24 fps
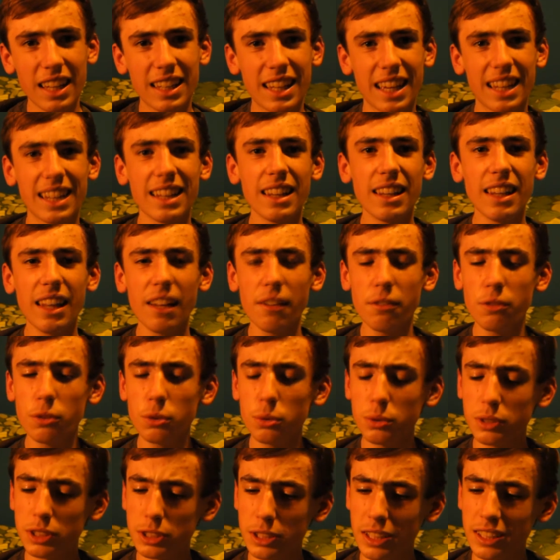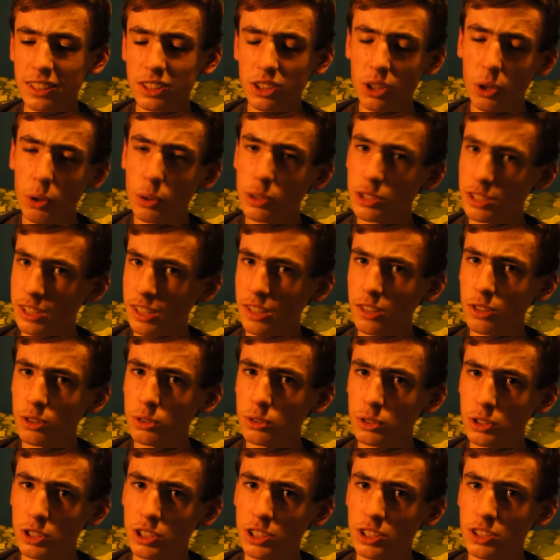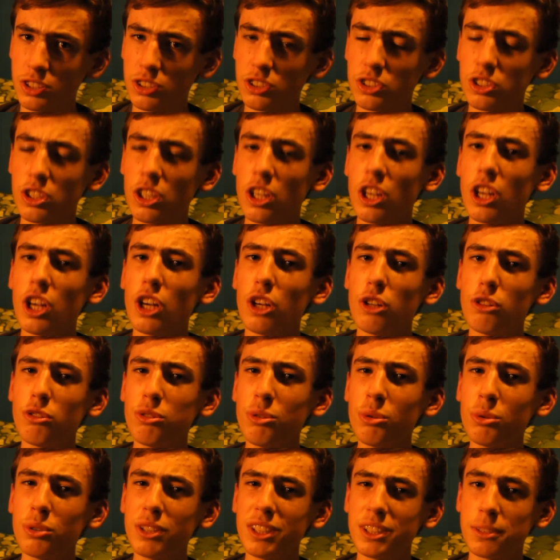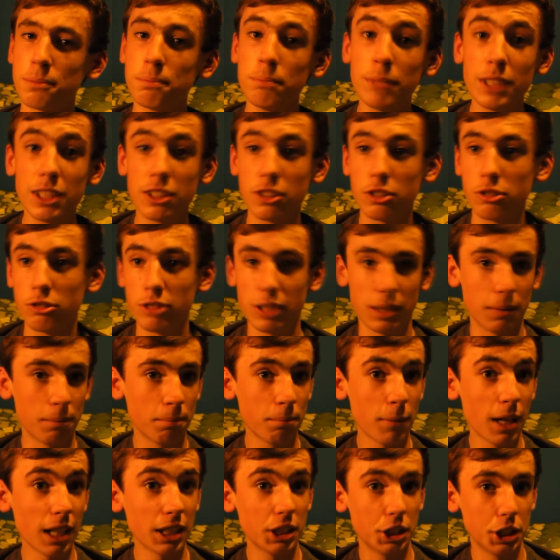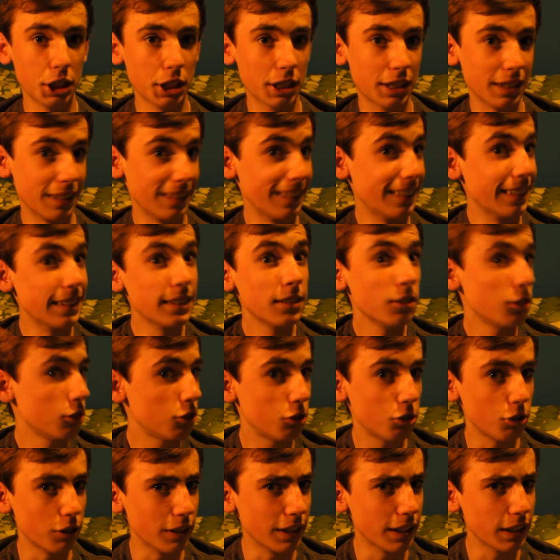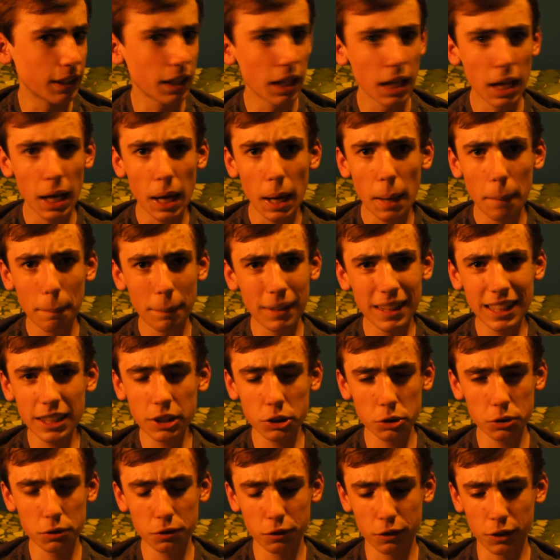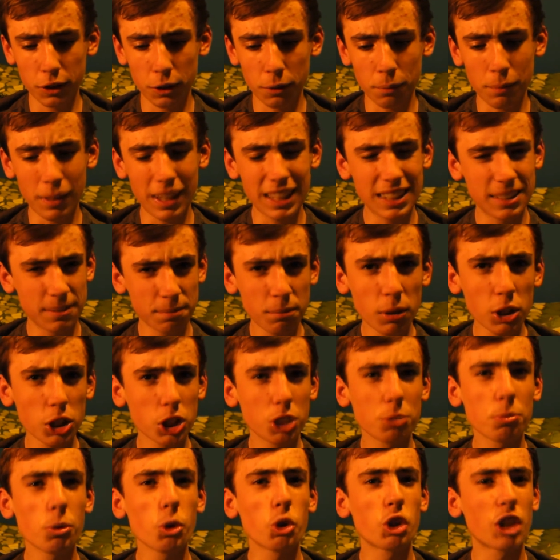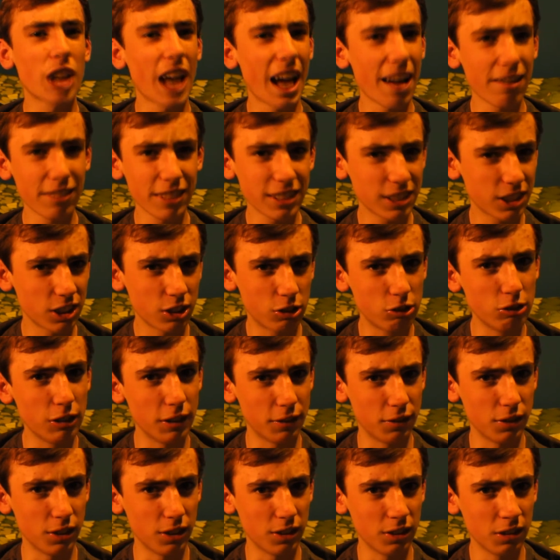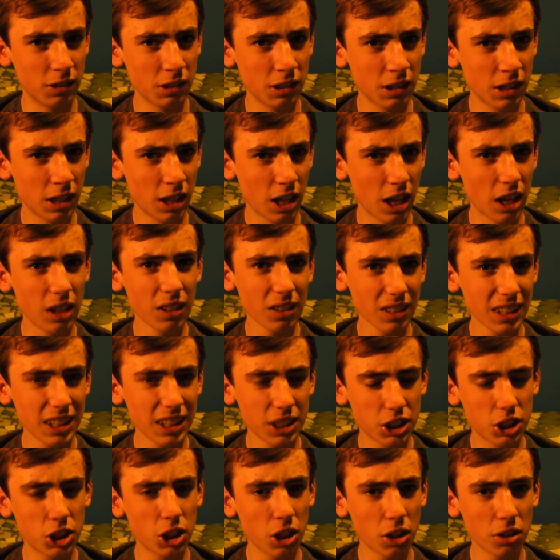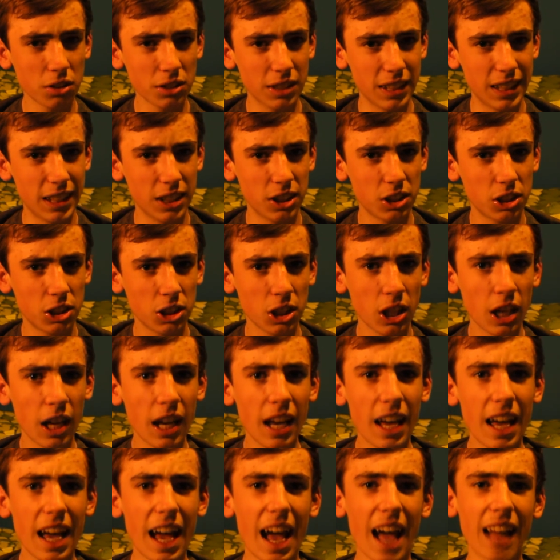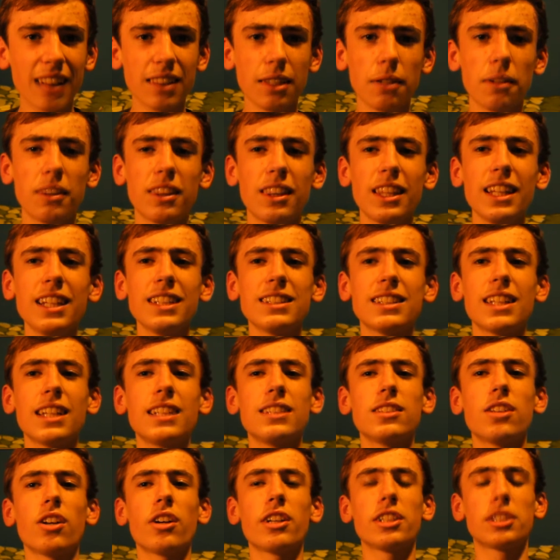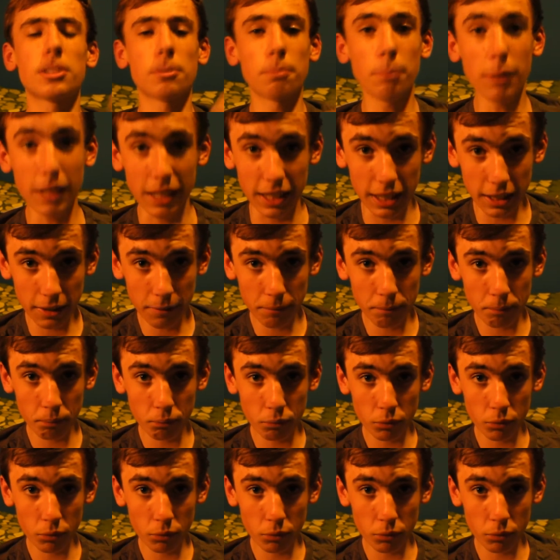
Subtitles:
Okay, they've always enticed their audience through all this mystery and magic and intrigue, but this film is much more character driven, a lot less childish, and the things that enticed me